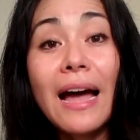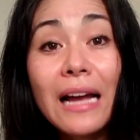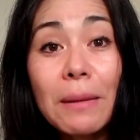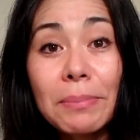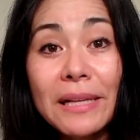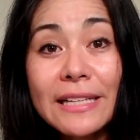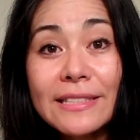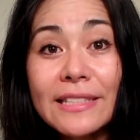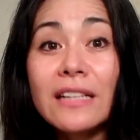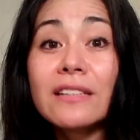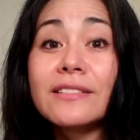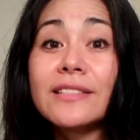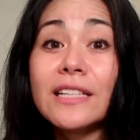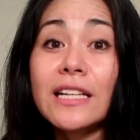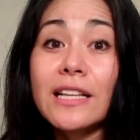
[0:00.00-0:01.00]
I got placed
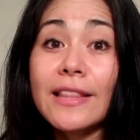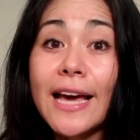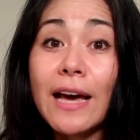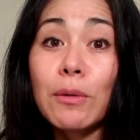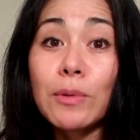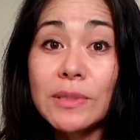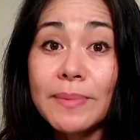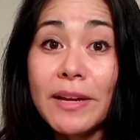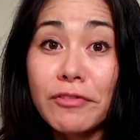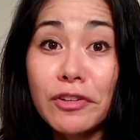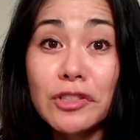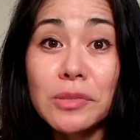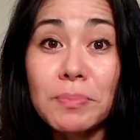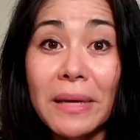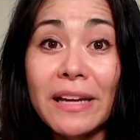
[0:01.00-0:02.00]
in a city that was my
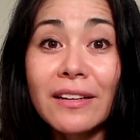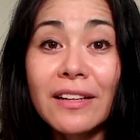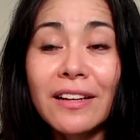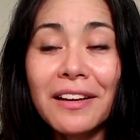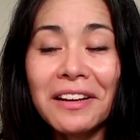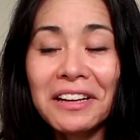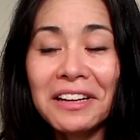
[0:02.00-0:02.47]
first pick,